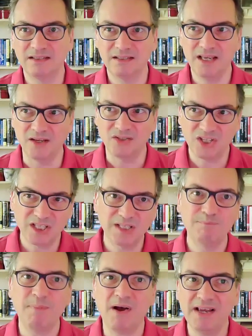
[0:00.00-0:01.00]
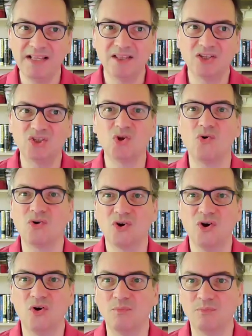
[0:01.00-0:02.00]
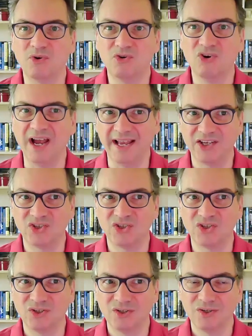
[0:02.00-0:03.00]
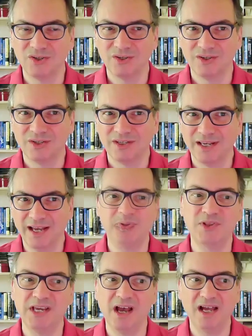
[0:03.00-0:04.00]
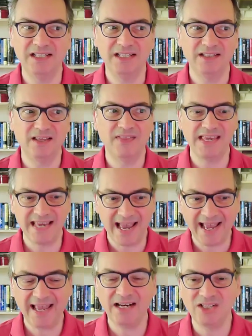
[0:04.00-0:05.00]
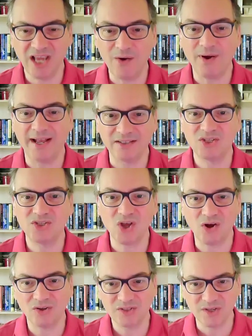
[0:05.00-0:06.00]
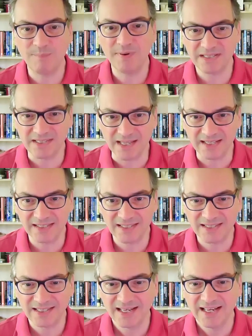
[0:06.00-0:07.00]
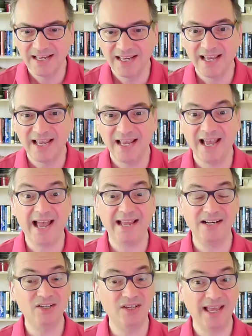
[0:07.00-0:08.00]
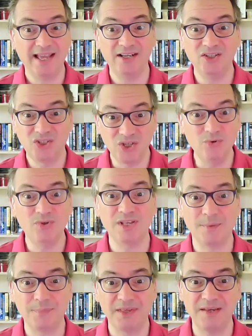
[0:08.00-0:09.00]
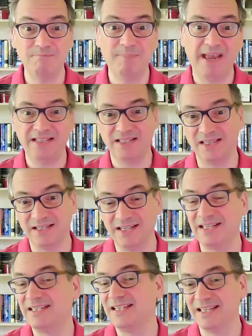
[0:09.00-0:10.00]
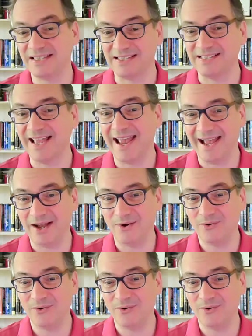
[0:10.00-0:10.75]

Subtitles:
despite the dot-com crash, giving people the idea that they can go and start a business and do something better than exists now.